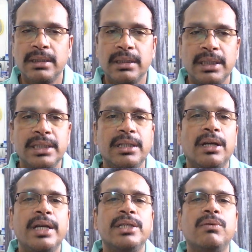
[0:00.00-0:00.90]
This is the
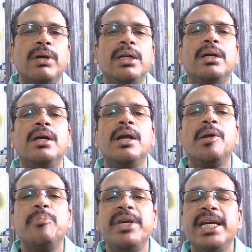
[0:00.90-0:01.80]
condition one.
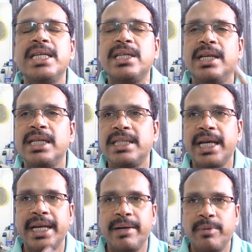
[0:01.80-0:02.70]
pH less
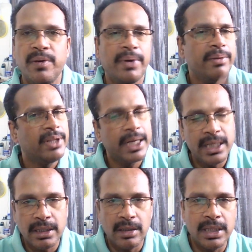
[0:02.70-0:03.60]
than 8.5, that
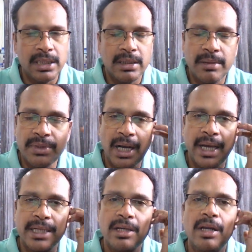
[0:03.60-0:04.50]
is condition of
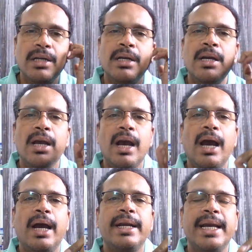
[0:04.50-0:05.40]
saline salt.
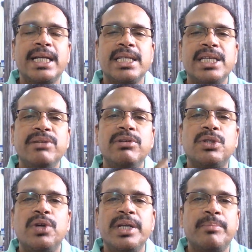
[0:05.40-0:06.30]
And exchangeable
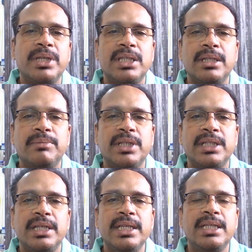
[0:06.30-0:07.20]
sodium
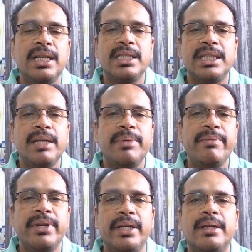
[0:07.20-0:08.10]
percentage less than
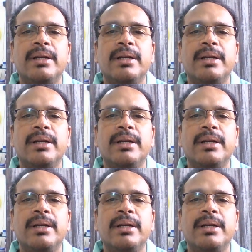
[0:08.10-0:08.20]
15.